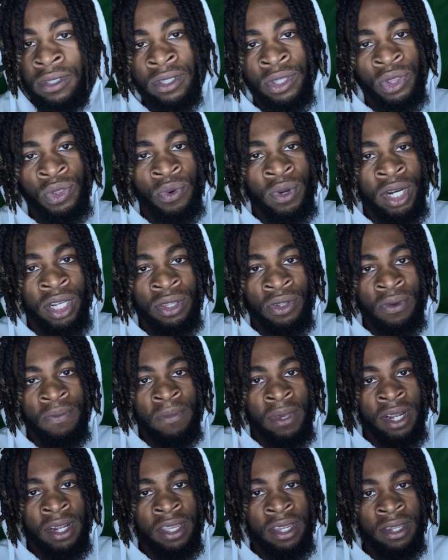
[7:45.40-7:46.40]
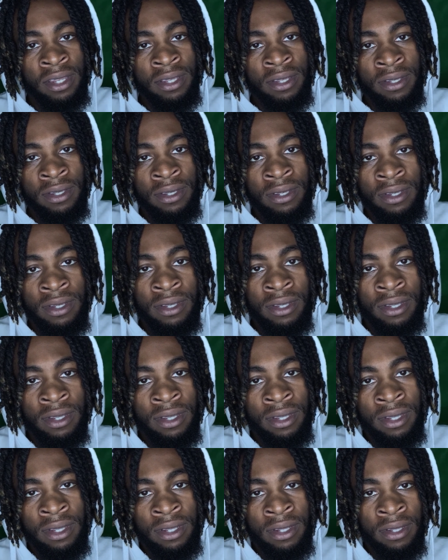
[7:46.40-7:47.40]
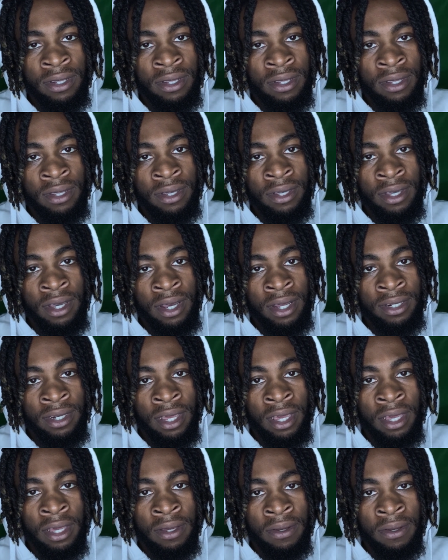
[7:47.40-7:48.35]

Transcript: Twenty three million. God damn.